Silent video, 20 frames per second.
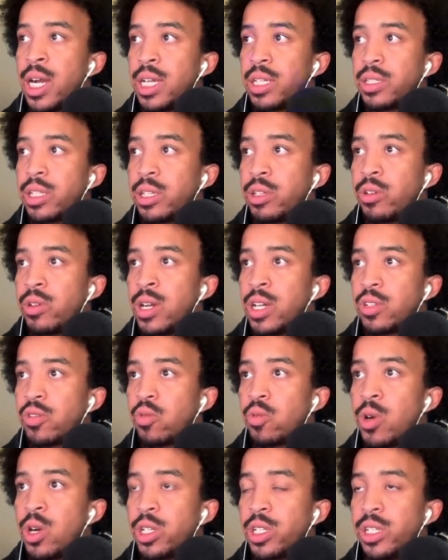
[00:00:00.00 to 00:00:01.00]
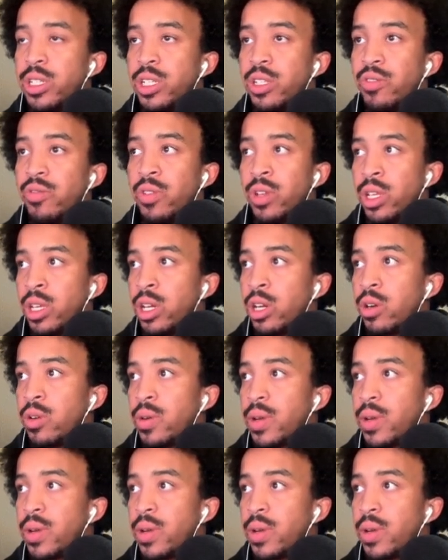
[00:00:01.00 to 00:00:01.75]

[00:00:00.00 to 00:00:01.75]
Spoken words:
Thank you guys for watching this video,